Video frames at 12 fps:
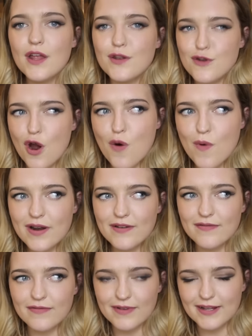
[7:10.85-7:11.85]
No
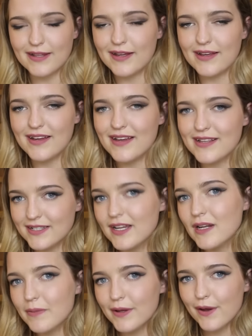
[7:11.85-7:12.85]
one really is
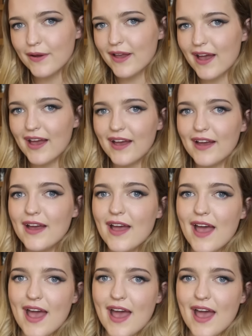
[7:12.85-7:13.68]
gonna be okay,